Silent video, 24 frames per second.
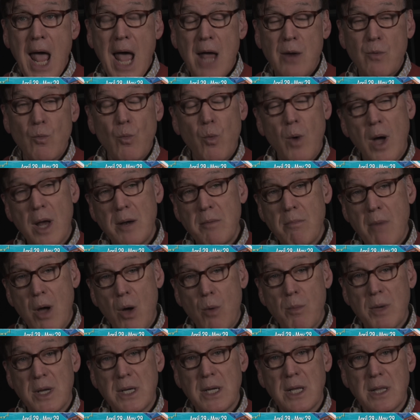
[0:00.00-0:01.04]
At one
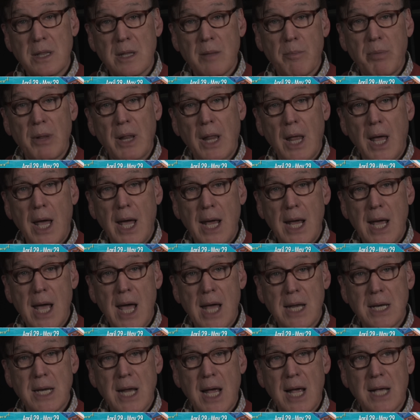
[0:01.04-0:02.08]
moment in the play,
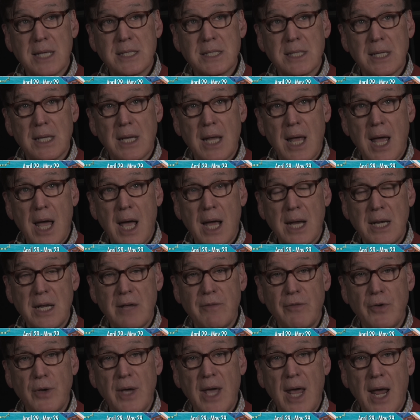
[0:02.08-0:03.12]
Edna has the line,
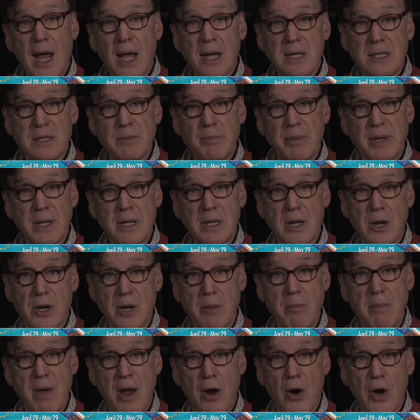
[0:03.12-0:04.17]
if you can't depend on
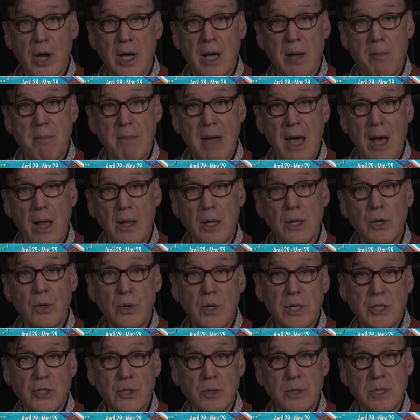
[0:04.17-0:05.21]
America, Mel, who
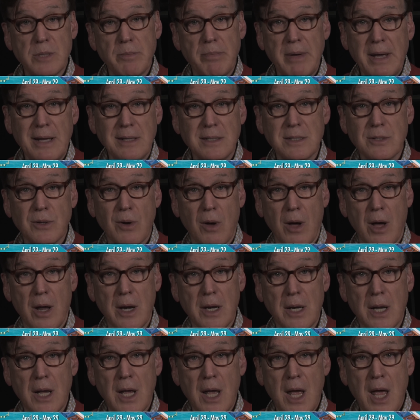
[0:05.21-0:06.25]
can you depend on?
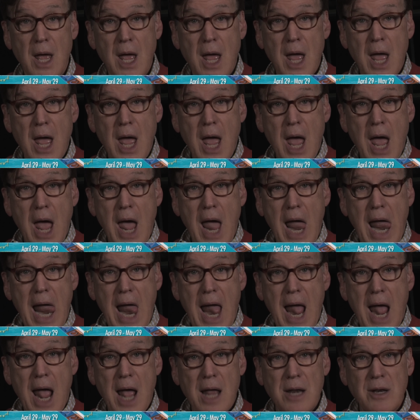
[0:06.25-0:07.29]

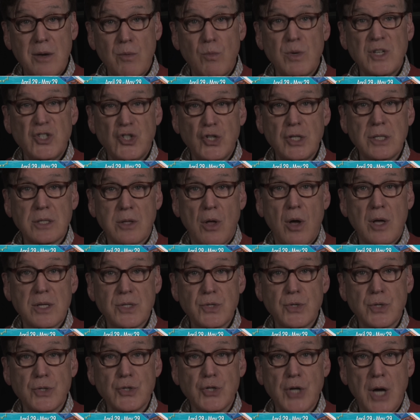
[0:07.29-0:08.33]
And when she's
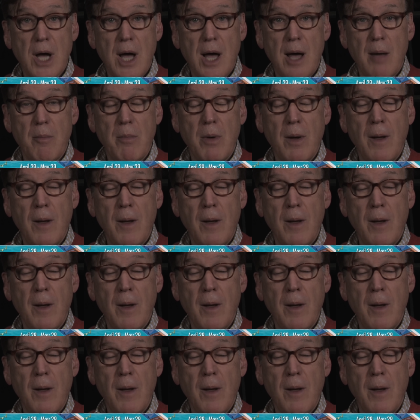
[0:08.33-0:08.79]
lost her job.